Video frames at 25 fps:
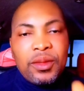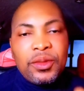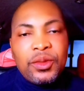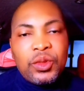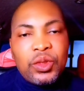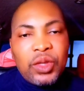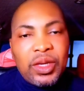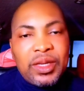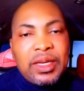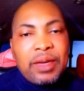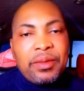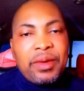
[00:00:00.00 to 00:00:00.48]

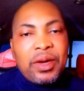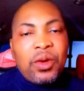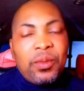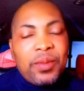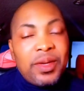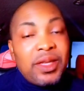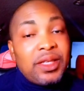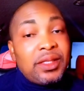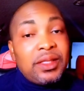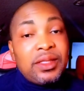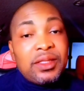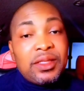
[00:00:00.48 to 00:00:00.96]
Join our
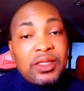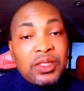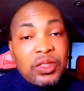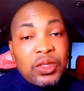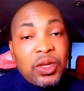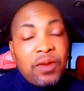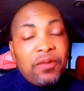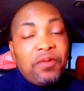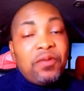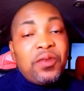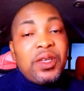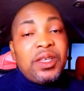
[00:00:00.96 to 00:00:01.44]
community. It is
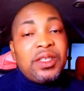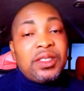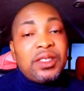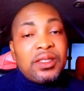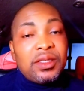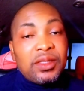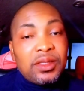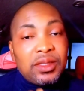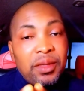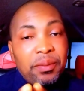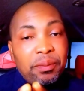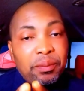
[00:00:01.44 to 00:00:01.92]
not free, it
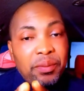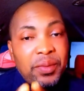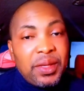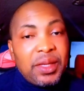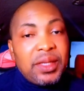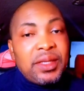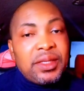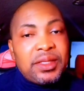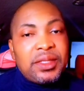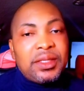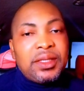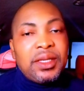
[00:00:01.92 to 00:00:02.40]
is a
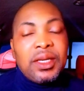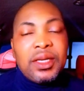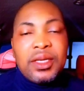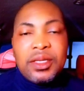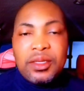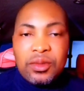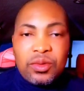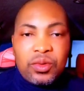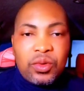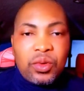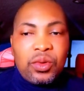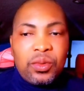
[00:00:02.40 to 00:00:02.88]
paid
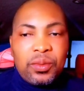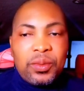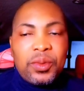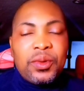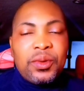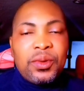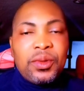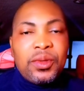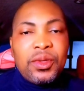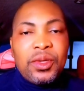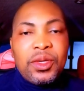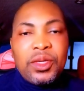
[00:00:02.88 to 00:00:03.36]
group.
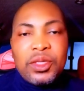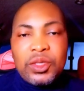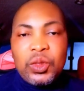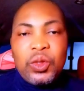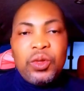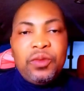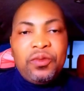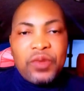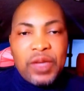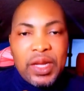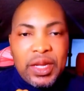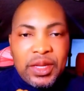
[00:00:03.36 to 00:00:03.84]
So
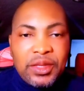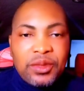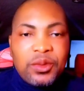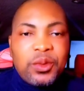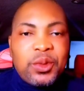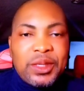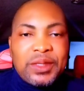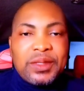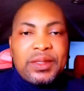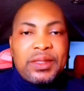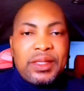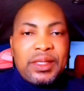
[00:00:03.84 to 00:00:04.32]
if you are
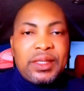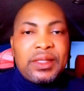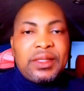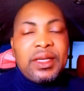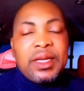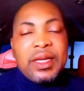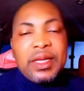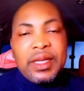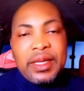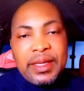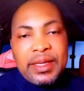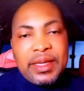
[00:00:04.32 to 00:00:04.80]
interested,
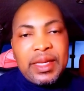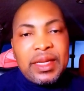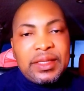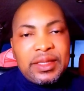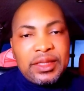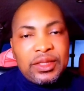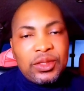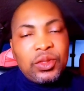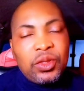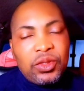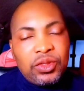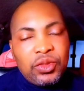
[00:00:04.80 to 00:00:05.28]
get
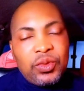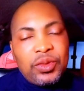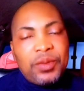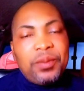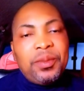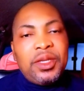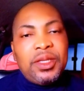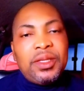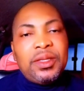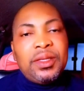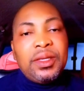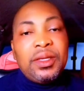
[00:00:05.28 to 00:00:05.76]
in touch with
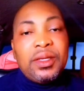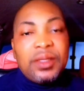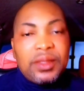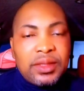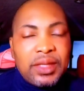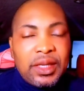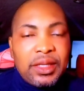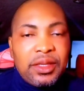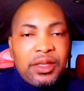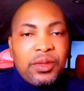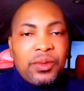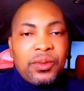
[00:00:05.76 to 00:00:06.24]
me.
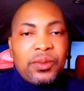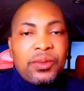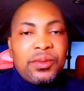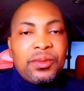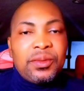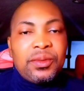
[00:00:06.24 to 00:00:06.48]
Thank you.